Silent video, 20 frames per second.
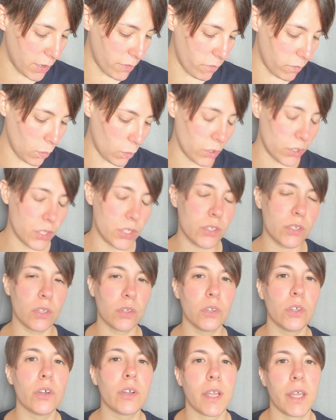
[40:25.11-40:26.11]
forced to
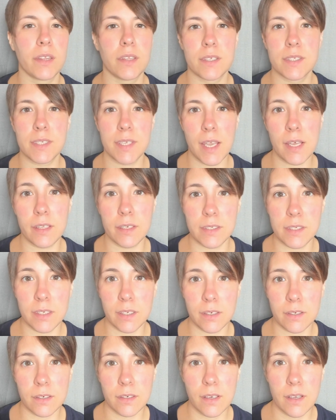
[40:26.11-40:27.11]
look at the
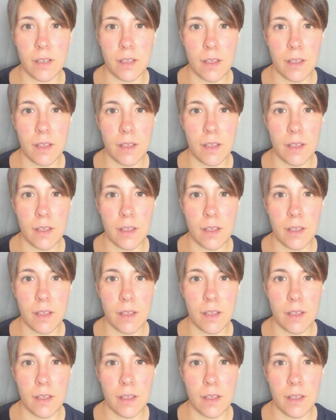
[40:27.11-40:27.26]
skeleton?